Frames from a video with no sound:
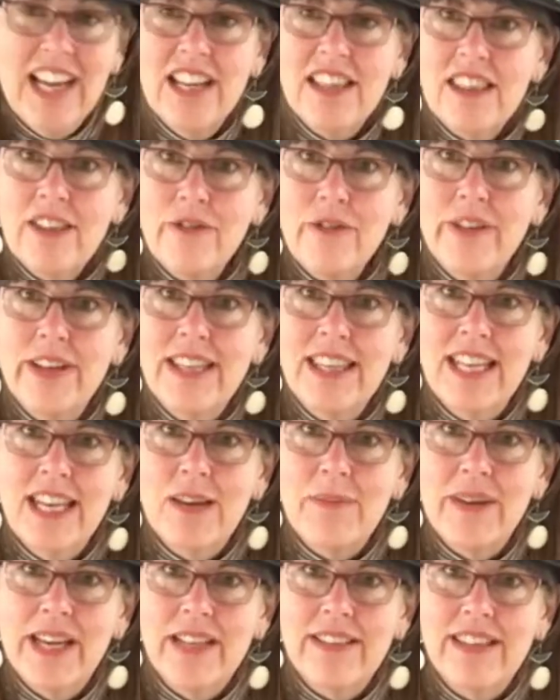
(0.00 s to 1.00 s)
the fun thing
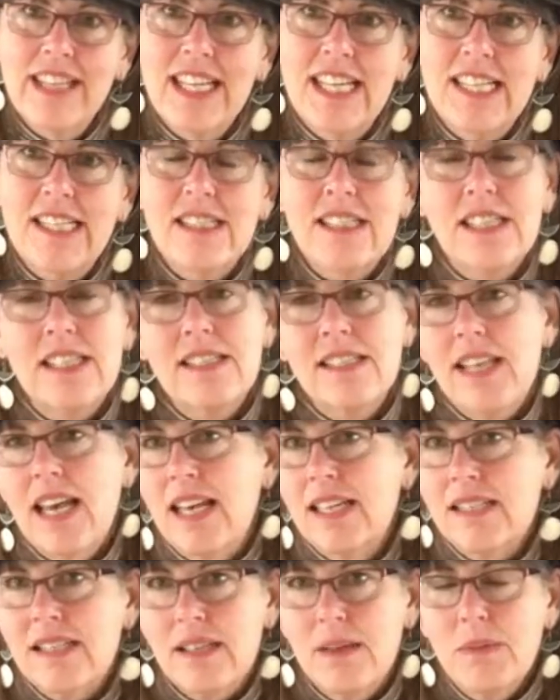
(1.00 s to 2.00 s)
about these is
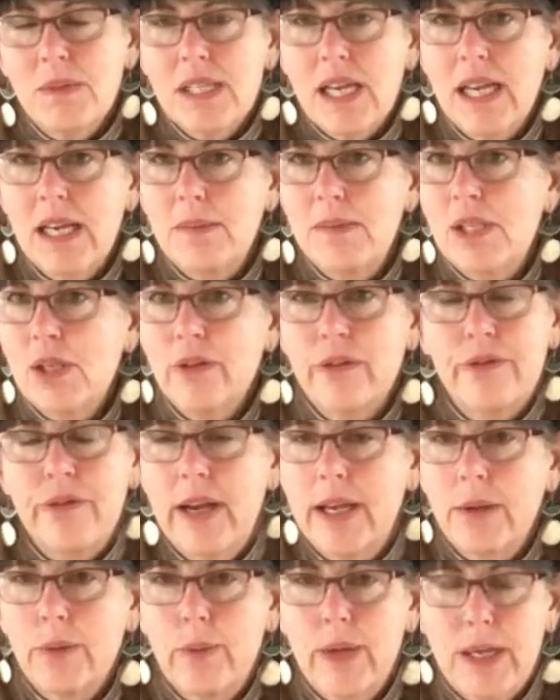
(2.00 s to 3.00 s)
that sometimes you'll find